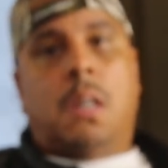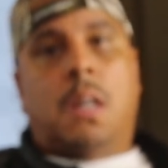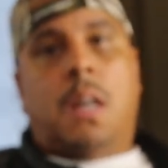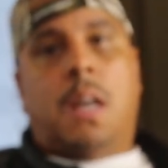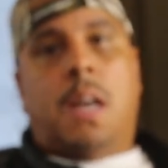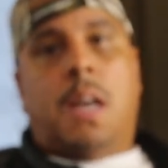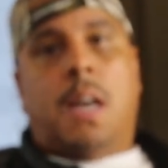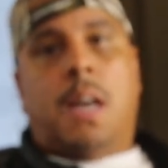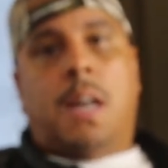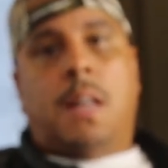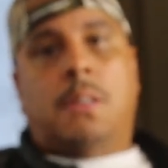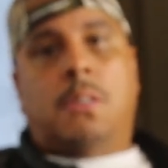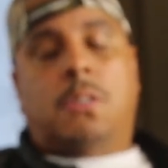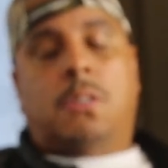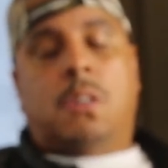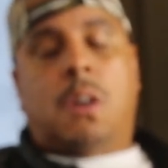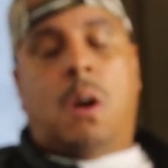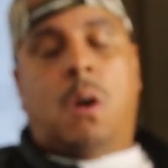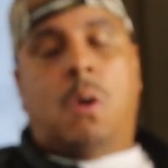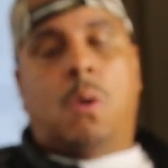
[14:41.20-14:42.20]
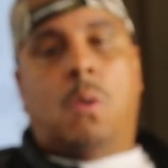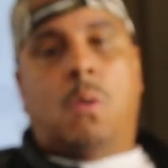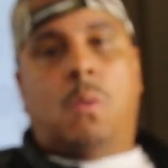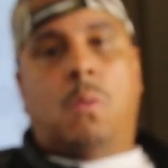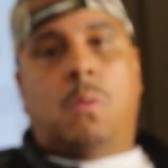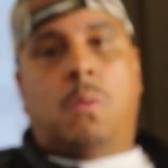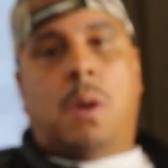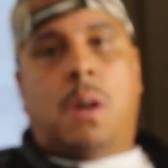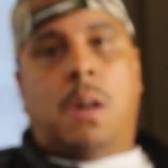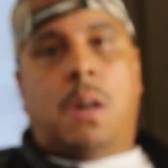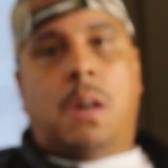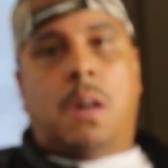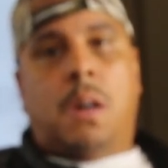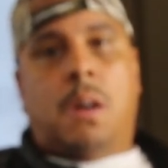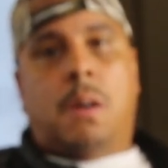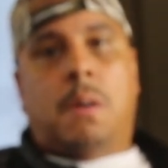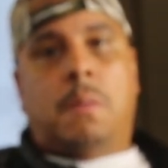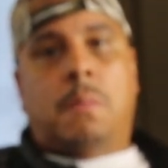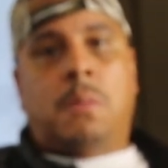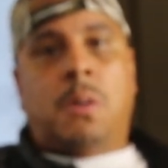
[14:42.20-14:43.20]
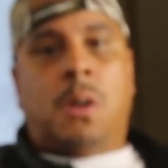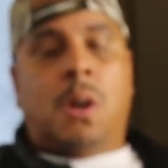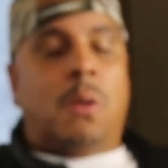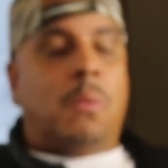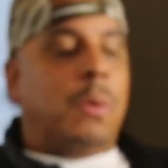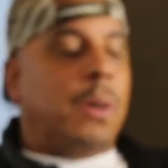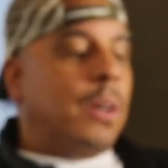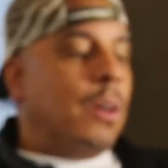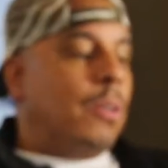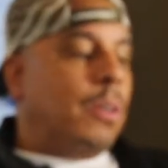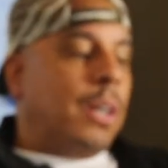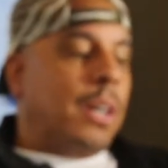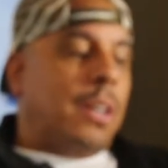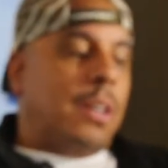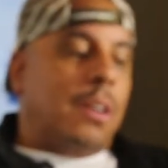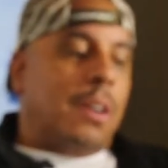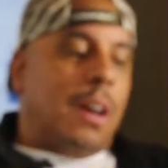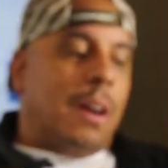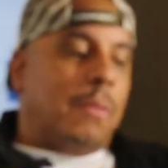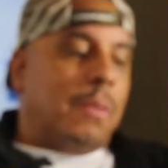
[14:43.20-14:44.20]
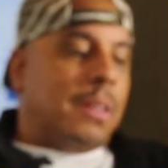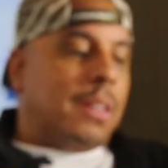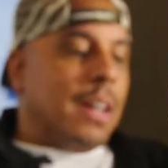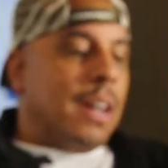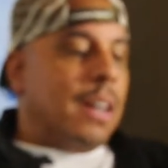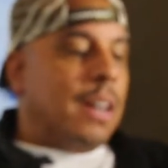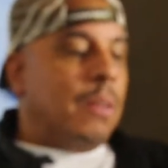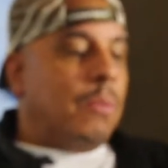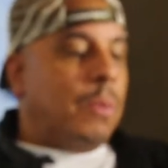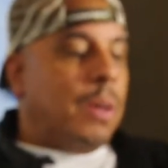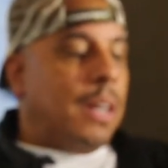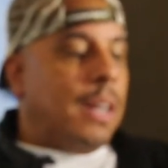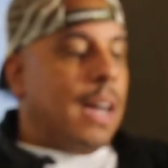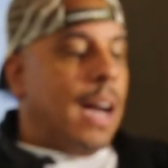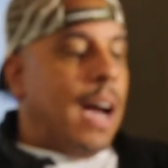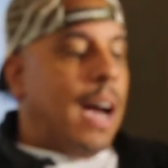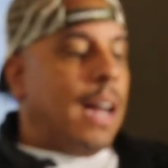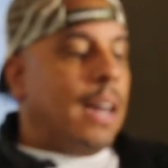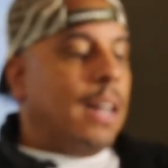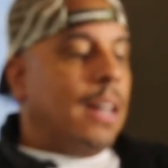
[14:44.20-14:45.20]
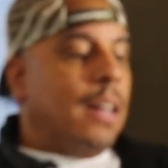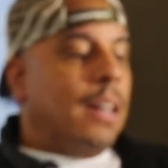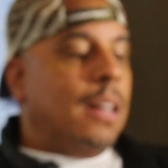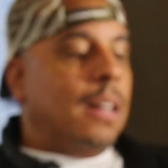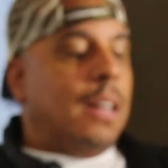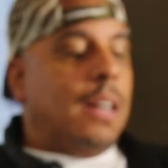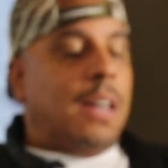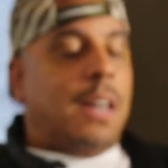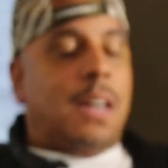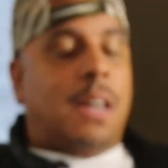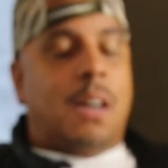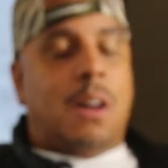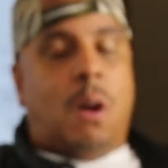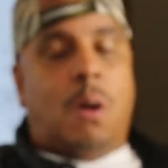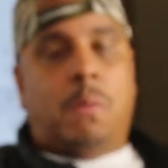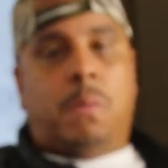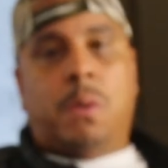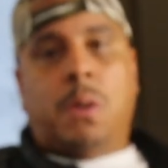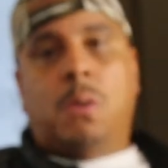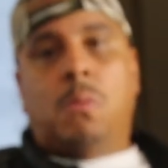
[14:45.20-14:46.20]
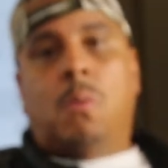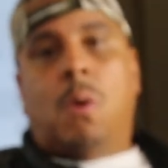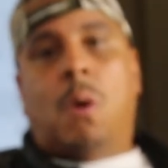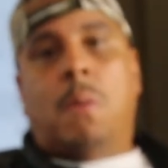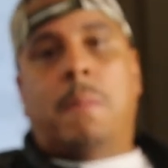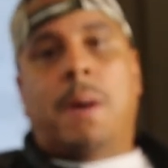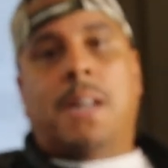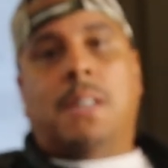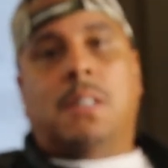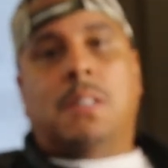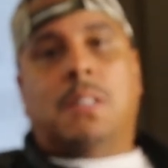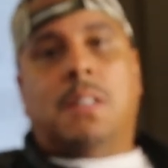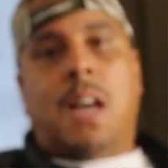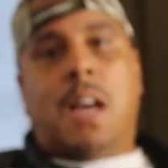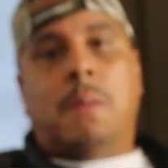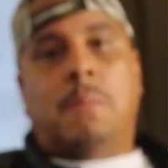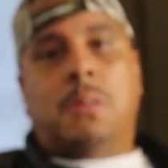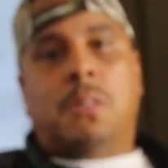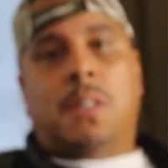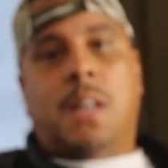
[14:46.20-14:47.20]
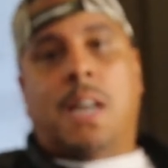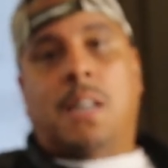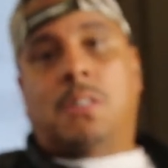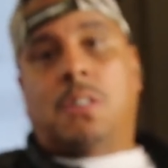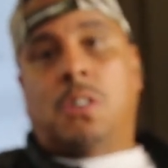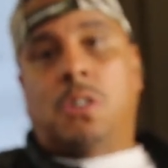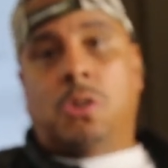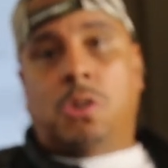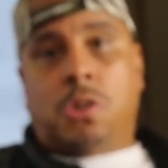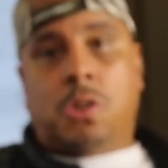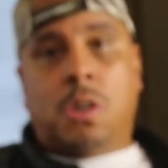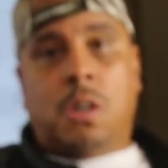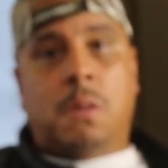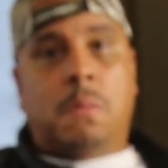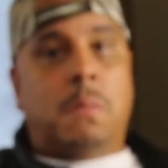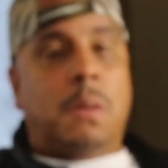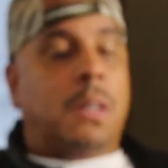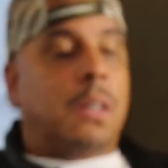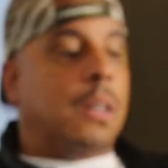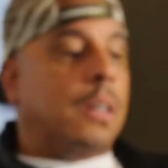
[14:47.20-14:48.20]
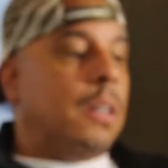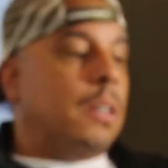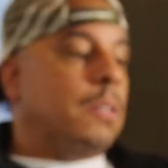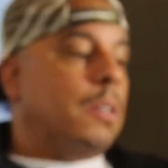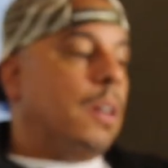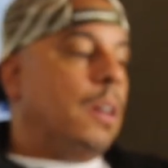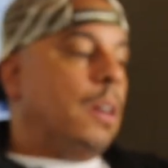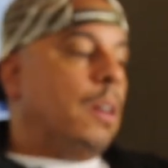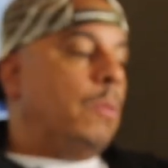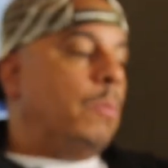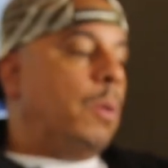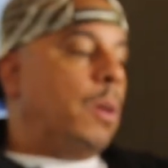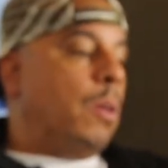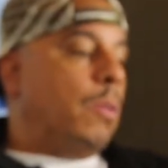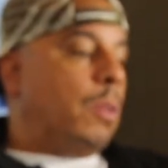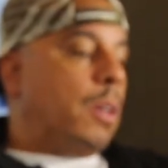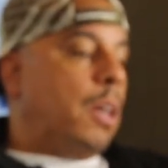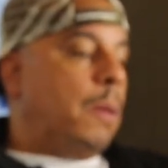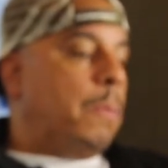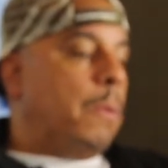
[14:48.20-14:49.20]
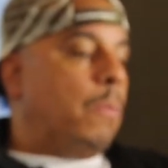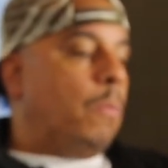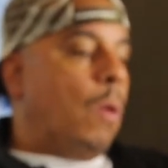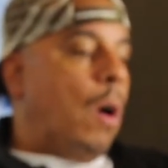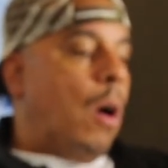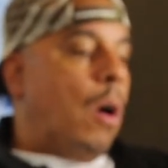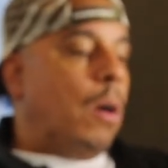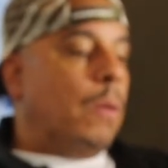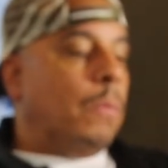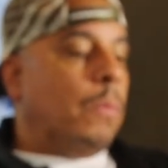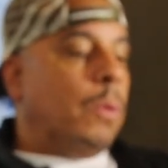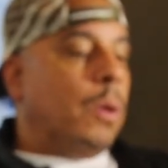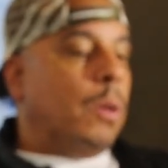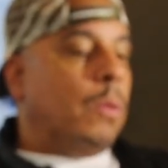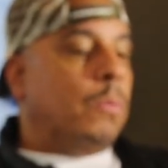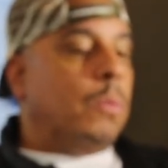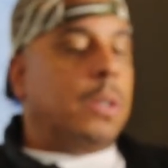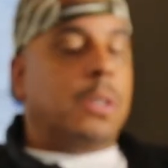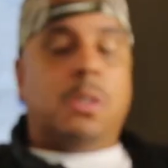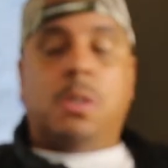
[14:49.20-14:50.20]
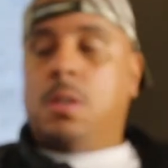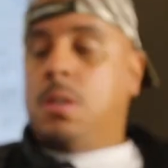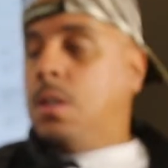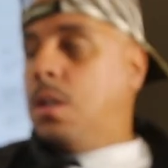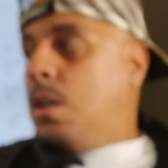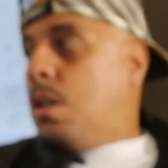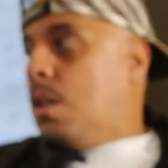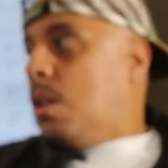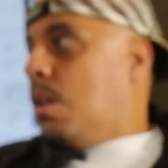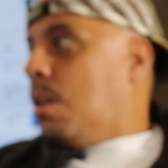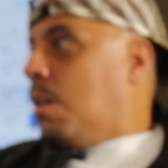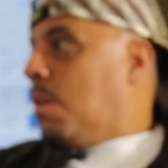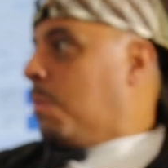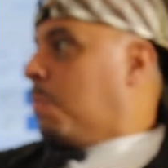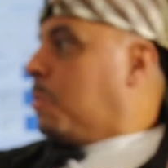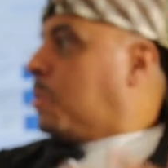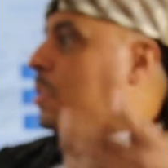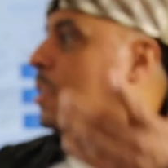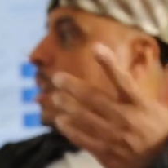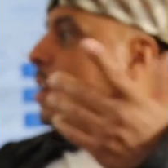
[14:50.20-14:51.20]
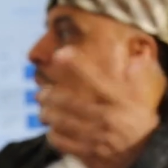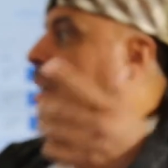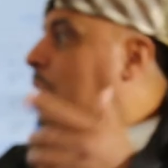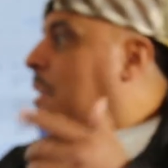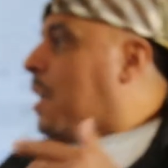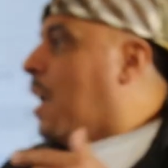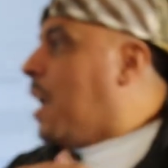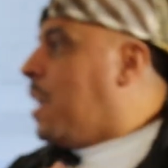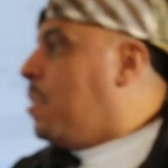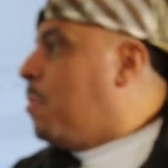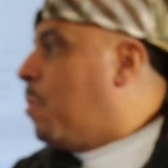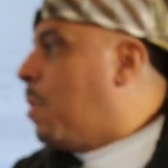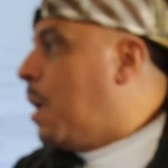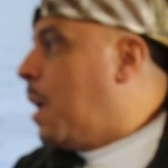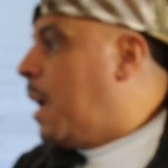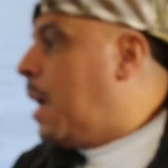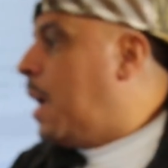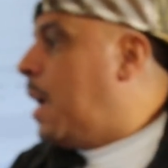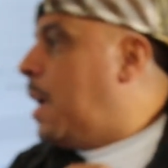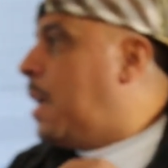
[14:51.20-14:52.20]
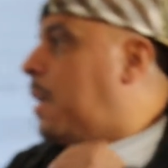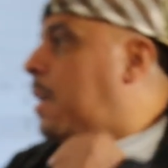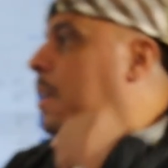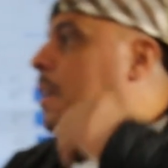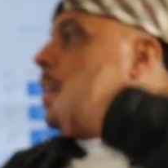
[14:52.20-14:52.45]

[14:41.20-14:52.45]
and so you know, we're gonna give you everything that we got, and hopefully you won't make the same mistakes, and you shouldn't, because we're gonna keep it raw and real with you. Michelle, anything you want to add?